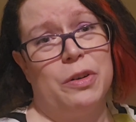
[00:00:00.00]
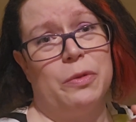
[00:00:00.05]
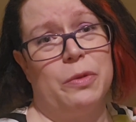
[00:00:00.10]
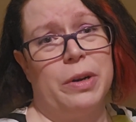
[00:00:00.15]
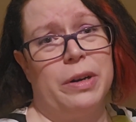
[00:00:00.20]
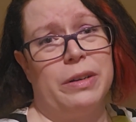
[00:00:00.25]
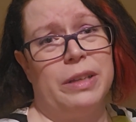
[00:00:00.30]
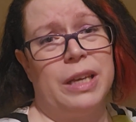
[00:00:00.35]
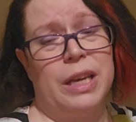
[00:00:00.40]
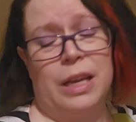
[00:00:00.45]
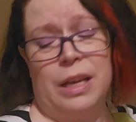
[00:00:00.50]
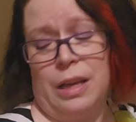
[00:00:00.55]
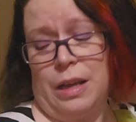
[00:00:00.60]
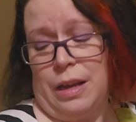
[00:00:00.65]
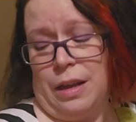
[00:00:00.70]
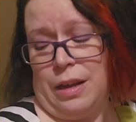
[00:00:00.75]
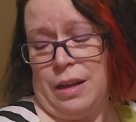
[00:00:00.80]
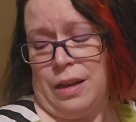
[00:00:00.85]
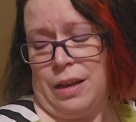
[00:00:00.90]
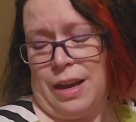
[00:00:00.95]
rarely.
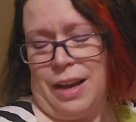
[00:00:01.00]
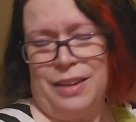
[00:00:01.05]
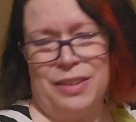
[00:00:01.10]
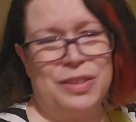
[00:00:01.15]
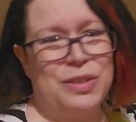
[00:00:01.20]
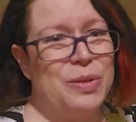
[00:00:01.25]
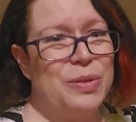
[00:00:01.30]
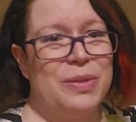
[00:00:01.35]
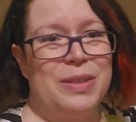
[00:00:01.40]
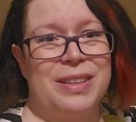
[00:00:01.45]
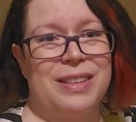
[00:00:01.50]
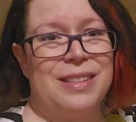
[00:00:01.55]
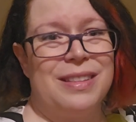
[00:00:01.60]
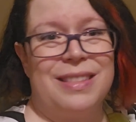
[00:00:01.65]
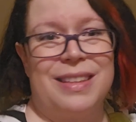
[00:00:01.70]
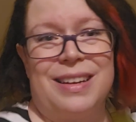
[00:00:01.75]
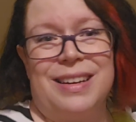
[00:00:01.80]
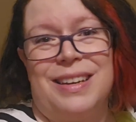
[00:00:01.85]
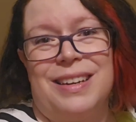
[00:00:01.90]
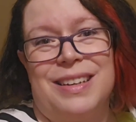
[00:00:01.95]
I just don't think
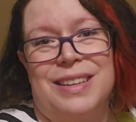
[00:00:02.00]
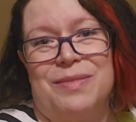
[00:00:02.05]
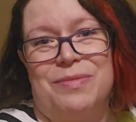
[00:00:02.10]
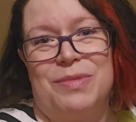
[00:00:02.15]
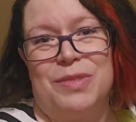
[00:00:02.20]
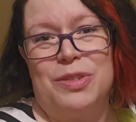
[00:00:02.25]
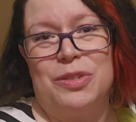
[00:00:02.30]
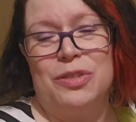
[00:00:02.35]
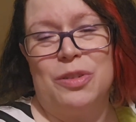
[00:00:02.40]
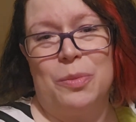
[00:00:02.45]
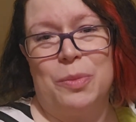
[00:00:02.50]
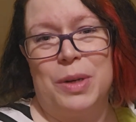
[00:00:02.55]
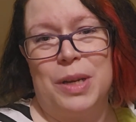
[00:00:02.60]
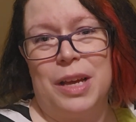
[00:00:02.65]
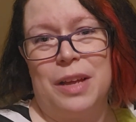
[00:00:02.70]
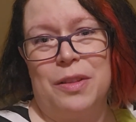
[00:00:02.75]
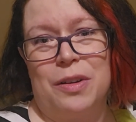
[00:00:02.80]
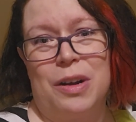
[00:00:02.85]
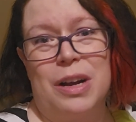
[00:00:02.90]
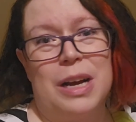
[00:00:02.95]
they need it. There's so many
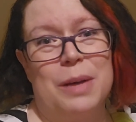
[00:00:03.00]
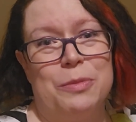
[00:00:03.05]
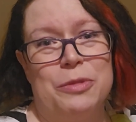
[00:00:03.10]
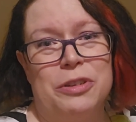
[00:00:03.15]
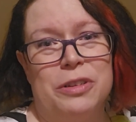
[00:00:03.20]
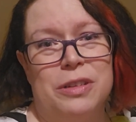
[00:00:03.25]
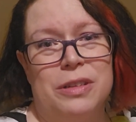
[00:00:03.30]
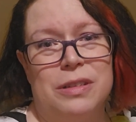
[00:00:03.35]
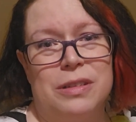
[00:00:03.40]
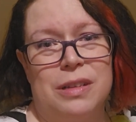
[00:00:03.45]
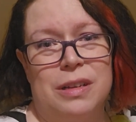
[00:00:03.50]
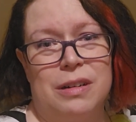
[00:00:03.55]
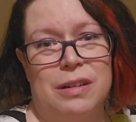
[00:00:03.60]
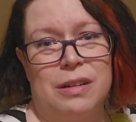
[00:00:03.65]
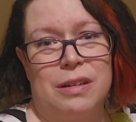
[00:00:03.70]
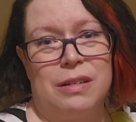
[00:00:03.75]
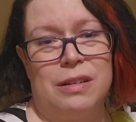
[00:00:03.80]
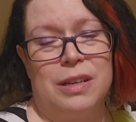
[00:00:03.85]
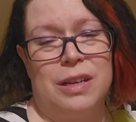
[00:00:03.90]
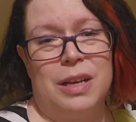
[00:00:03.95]
other options that
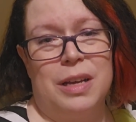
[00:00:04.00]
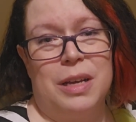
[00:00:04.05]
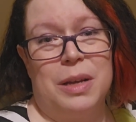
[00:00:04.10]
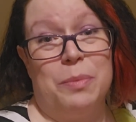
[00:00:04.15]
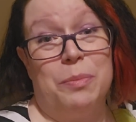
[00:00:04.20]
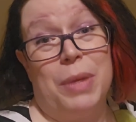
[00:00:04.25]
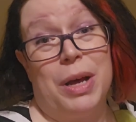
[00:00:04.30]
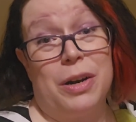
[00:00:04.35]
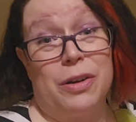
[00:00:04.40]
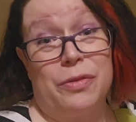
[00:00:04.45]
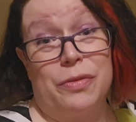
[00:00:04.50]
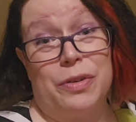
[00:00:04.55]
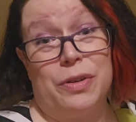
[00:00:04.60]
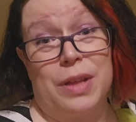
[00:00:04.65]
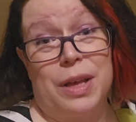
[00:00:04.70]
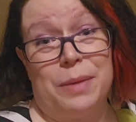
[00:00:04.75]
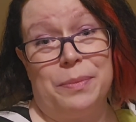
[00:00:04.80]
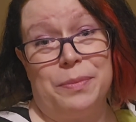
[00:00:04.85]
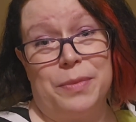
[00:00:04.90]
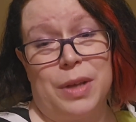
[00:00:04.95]
are better for
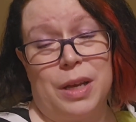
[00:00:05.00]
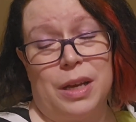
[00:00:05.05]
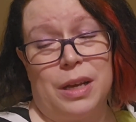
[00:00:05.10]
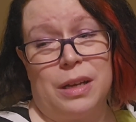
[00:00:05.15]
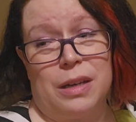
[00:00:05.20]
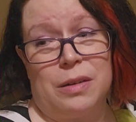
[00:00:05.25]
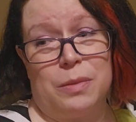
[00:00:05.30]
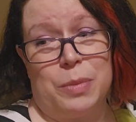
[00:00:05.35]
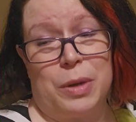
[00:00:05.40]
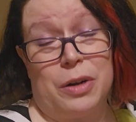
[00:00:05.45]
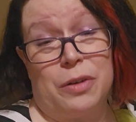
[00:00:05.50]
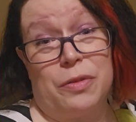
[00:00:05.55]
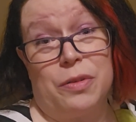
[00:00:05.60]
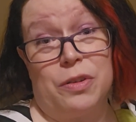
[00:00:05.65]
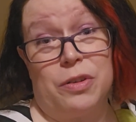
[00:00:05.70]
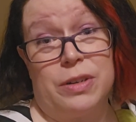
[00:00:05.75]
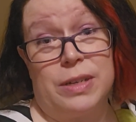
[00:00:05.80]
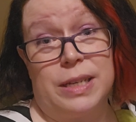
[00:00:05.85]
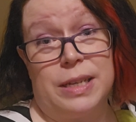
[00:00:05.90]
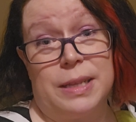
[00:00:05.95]
them and better for
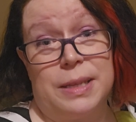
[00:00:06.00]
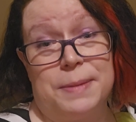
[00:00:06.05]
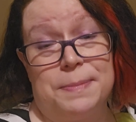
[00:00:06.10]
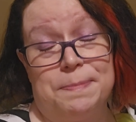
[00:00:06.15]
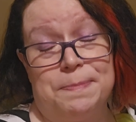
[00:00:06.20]
their teeth.